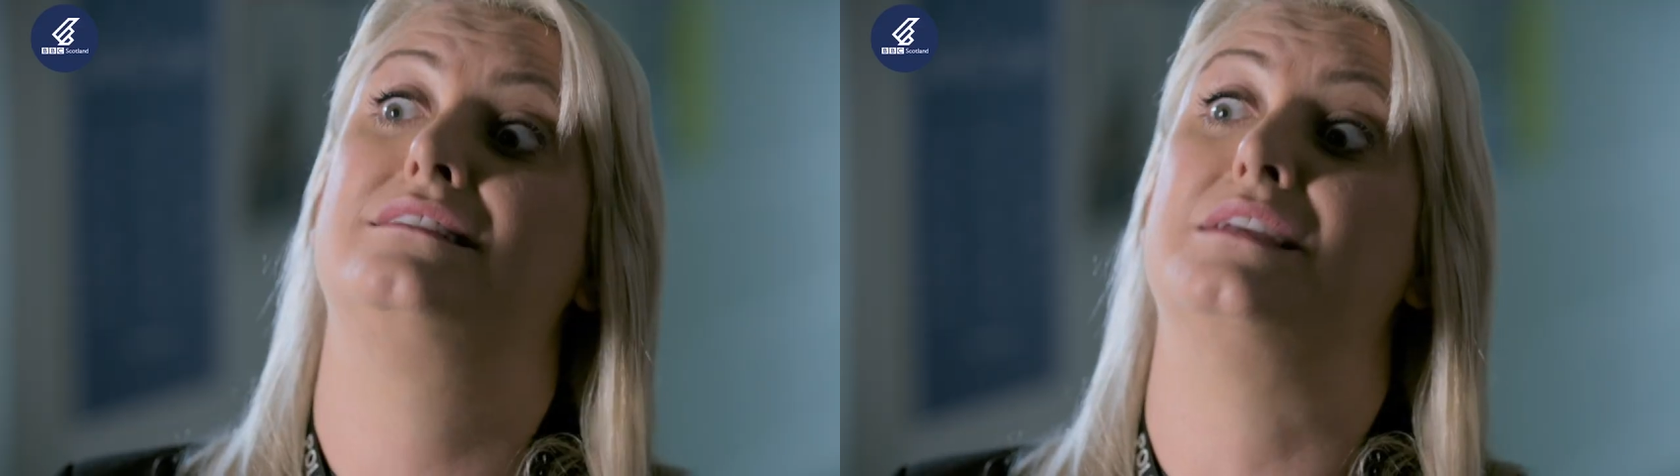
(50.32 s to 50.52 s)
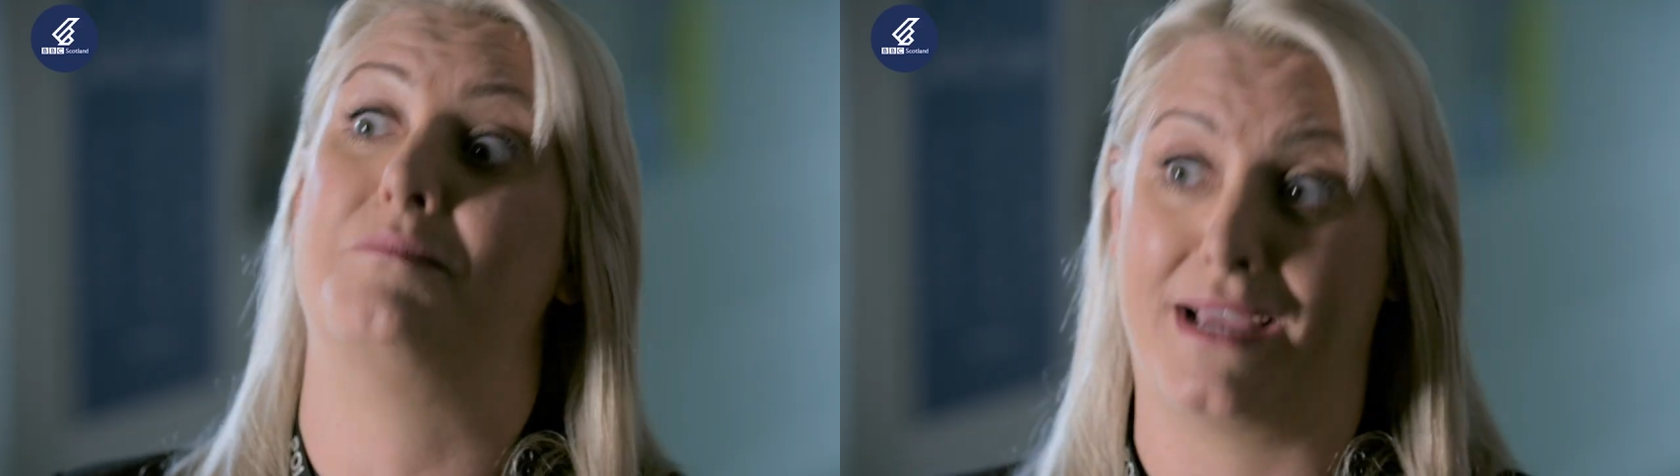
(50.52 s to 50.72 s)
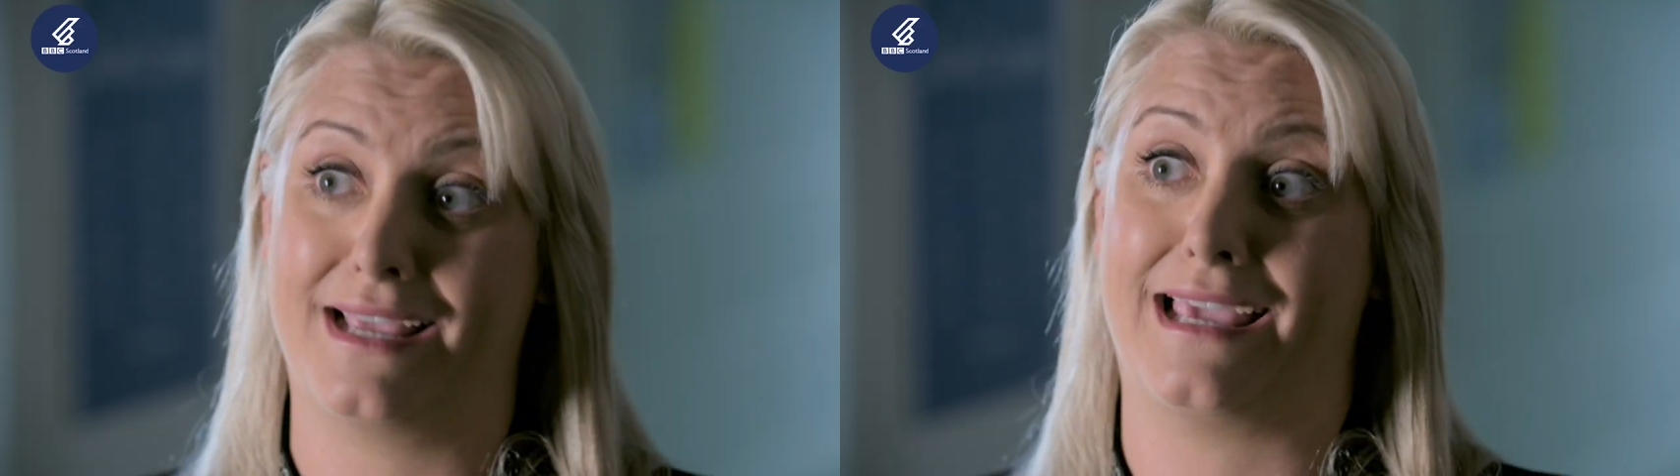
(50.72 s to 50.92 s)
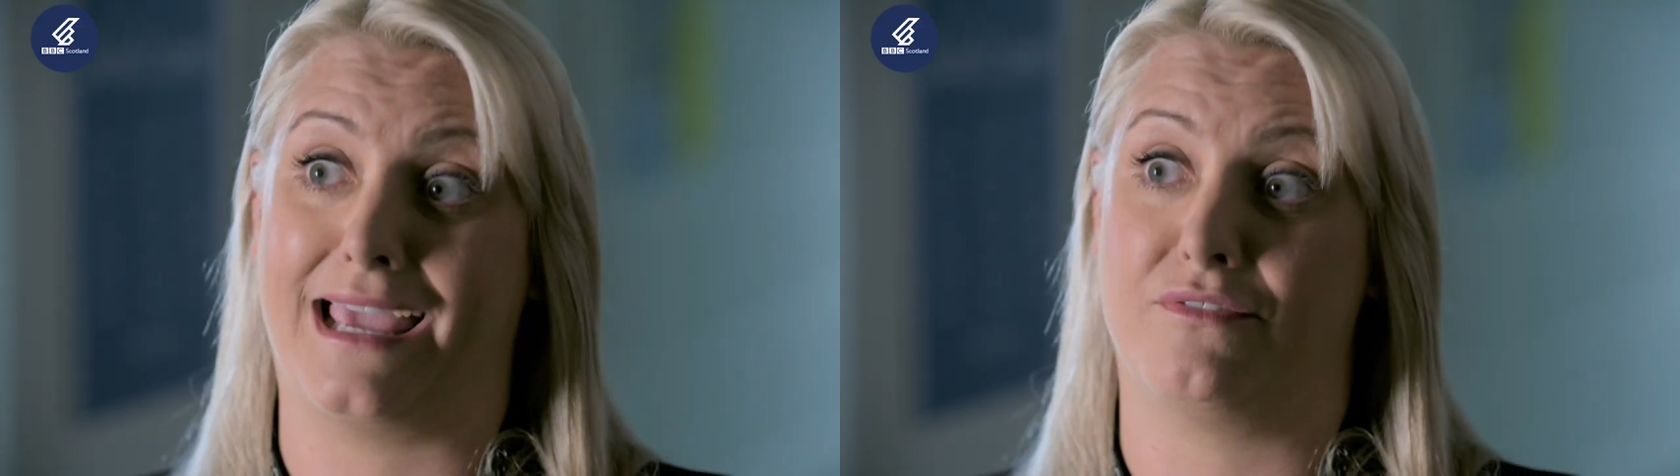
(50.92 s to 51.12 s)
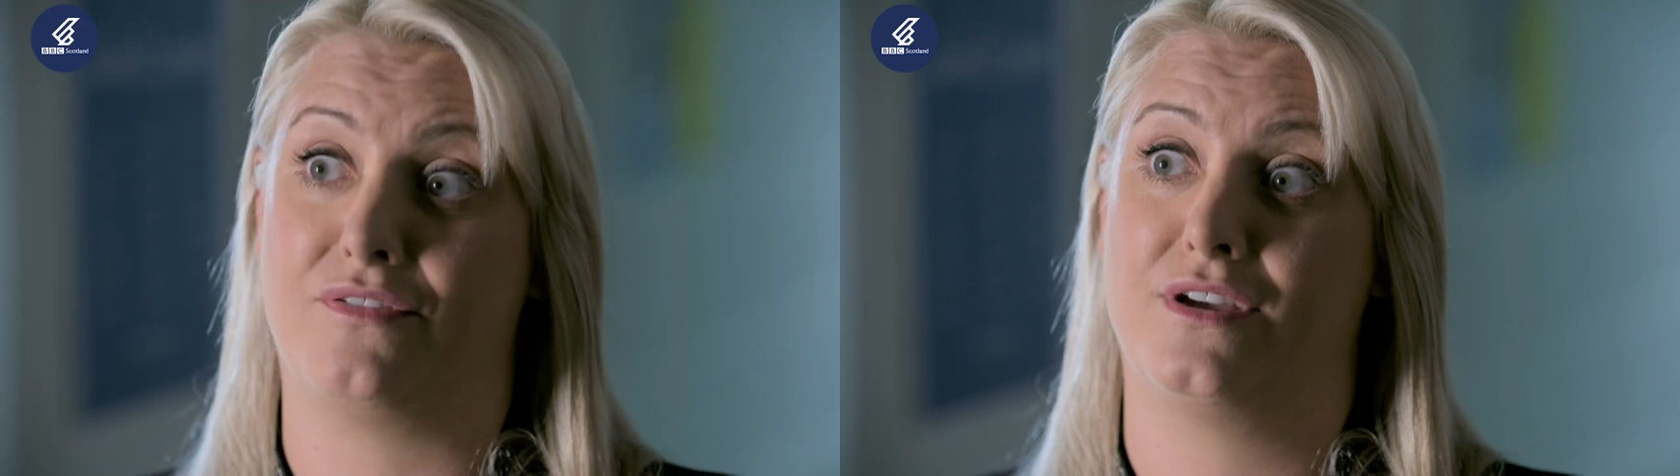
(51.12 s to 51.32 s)
to big
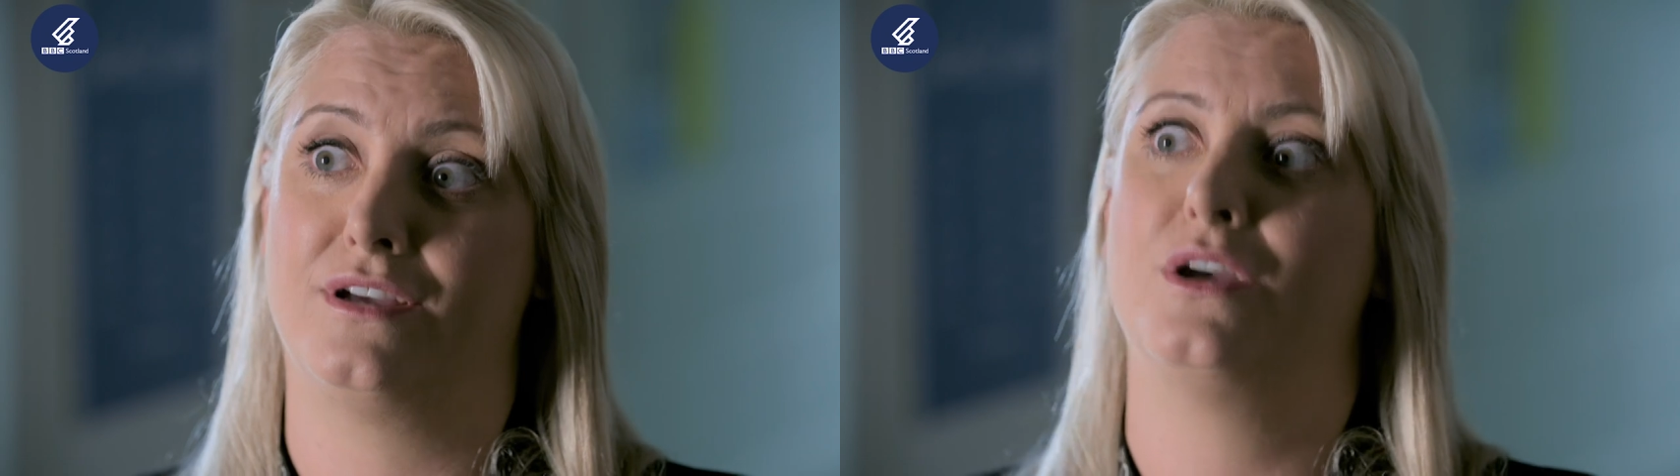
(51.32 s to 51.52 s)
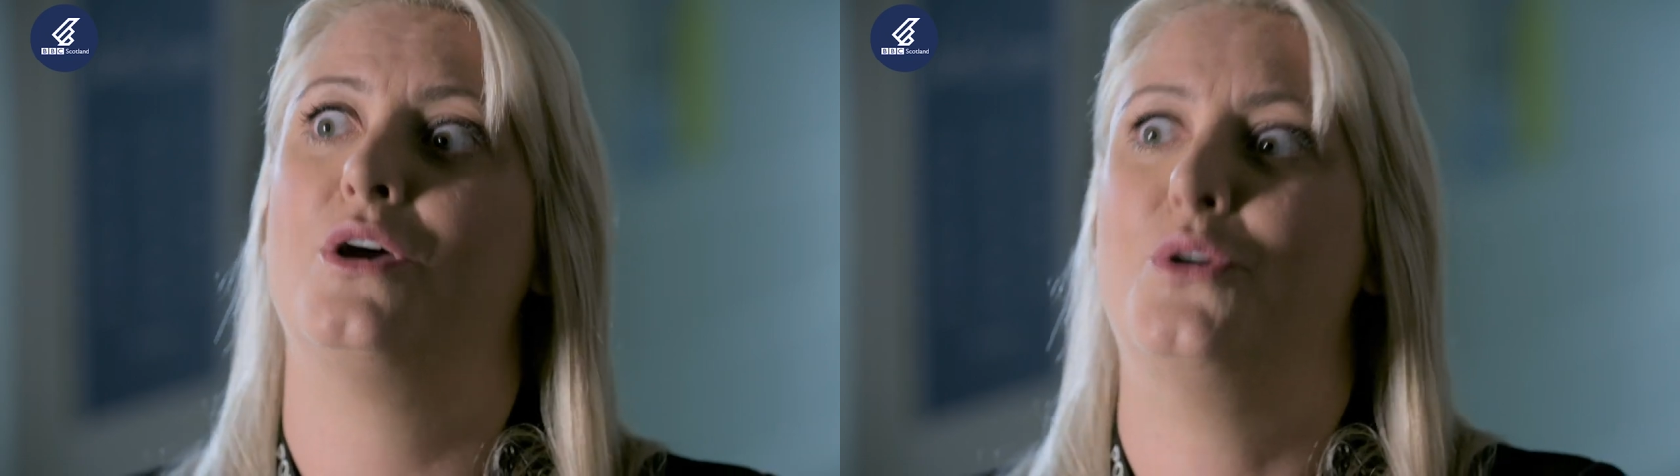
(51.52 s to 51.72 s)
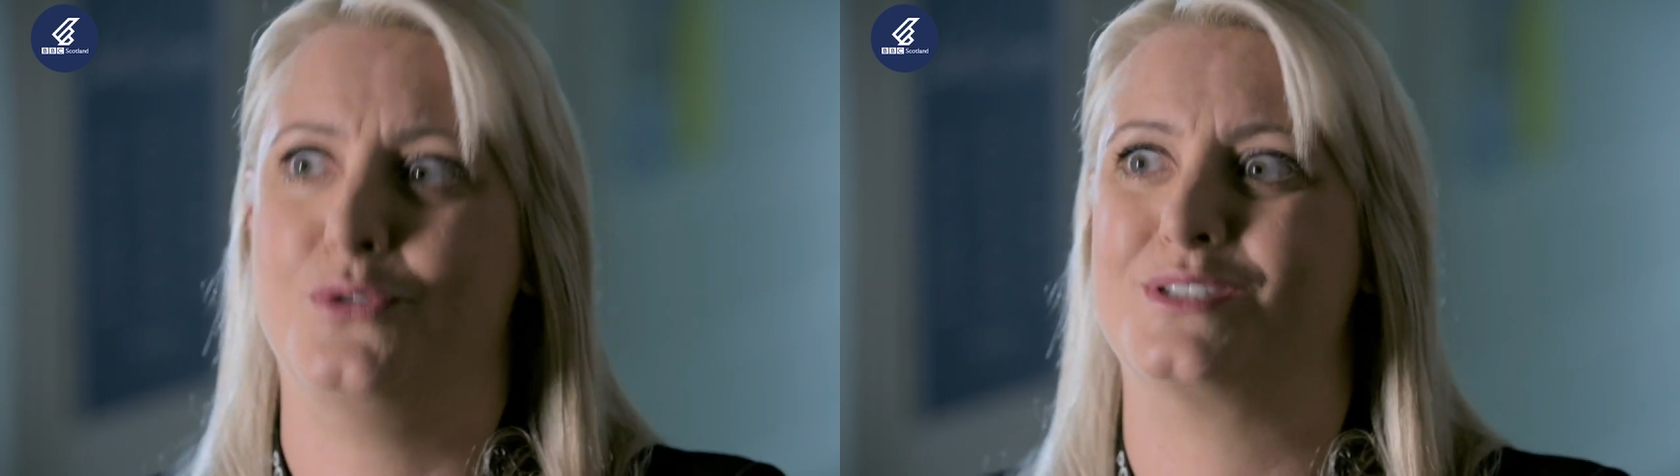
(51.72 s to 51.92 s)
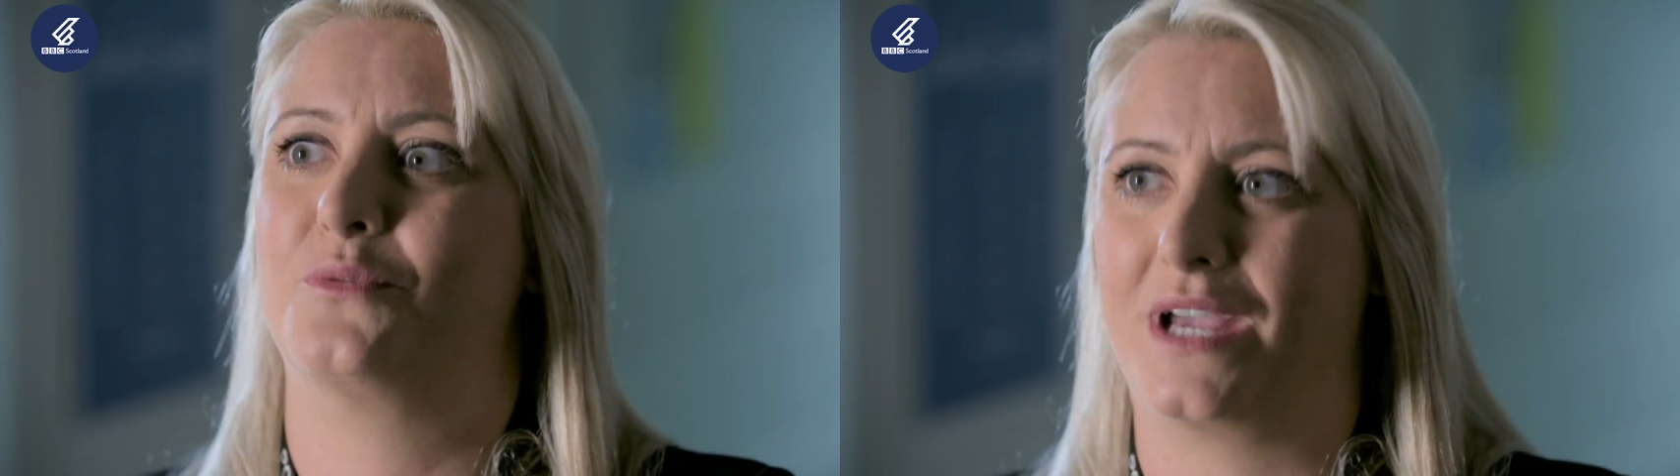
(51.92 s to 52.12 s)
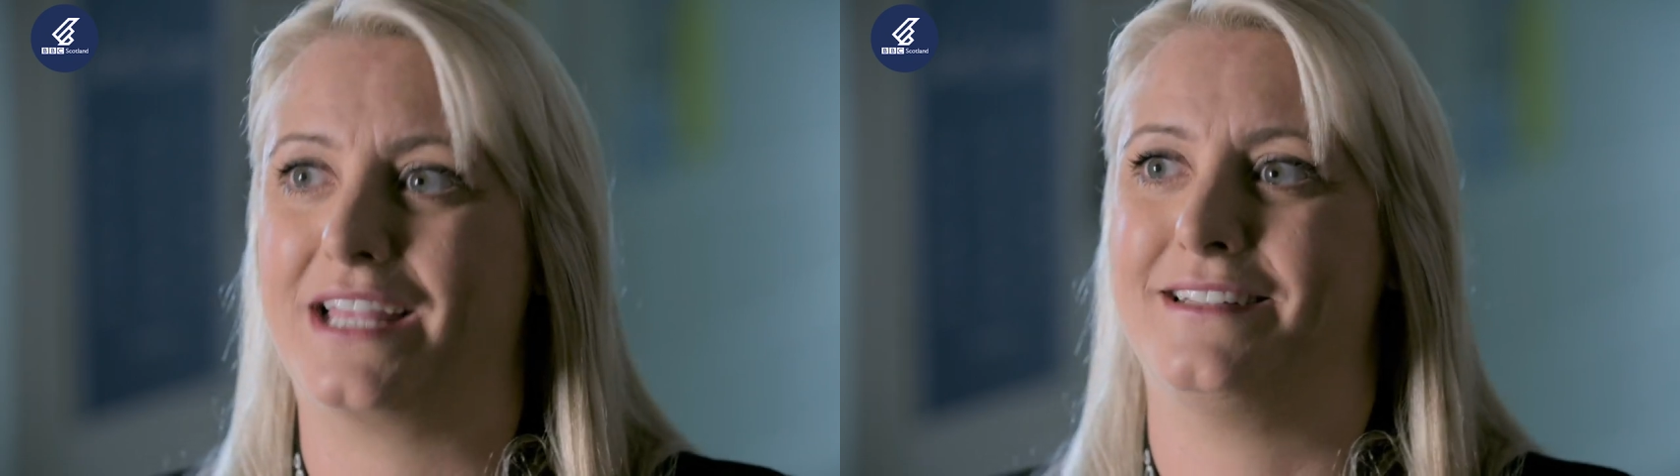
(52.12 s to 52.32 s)
Kev, who's the
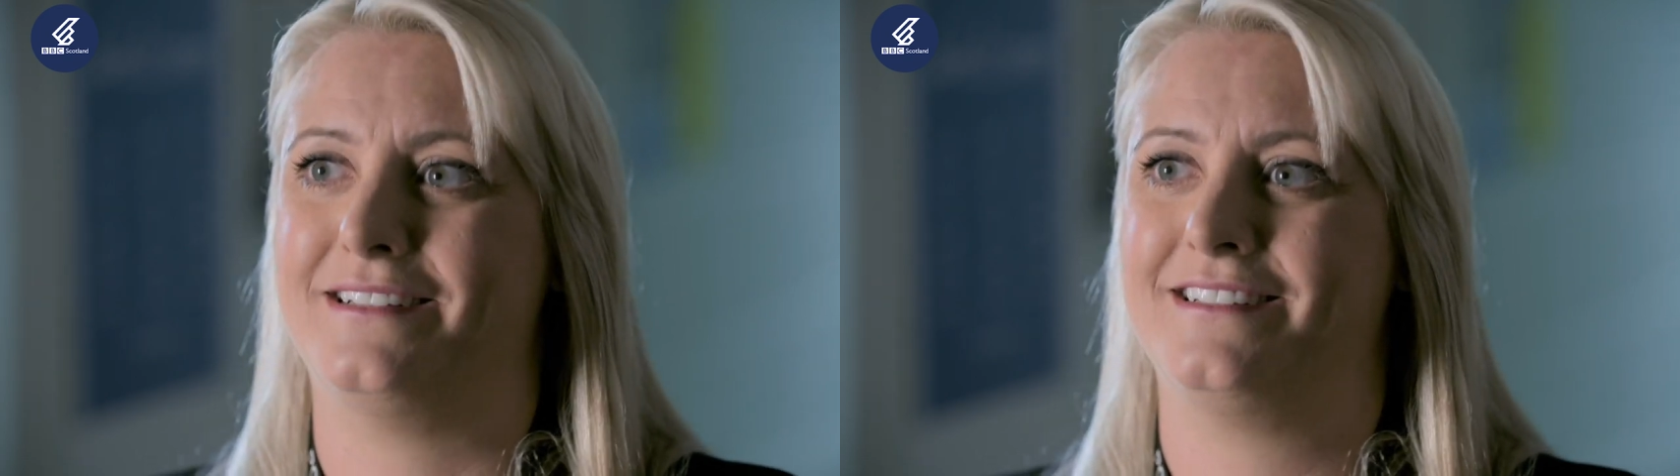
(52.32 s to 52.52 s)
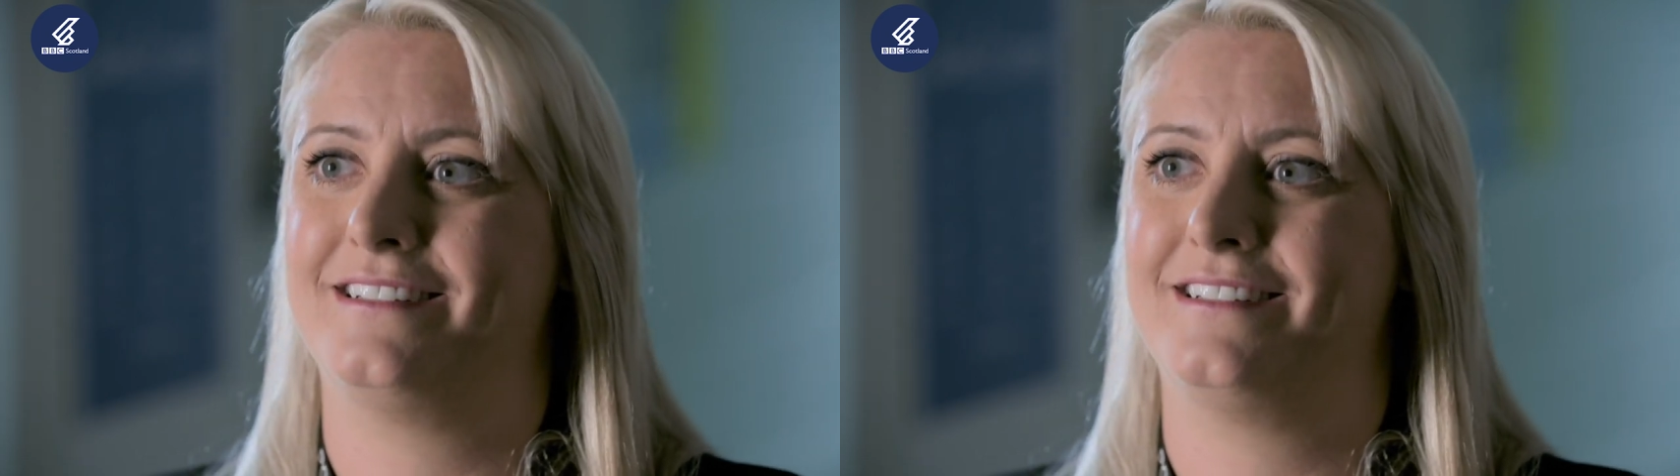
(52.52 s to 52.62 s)
Wayne.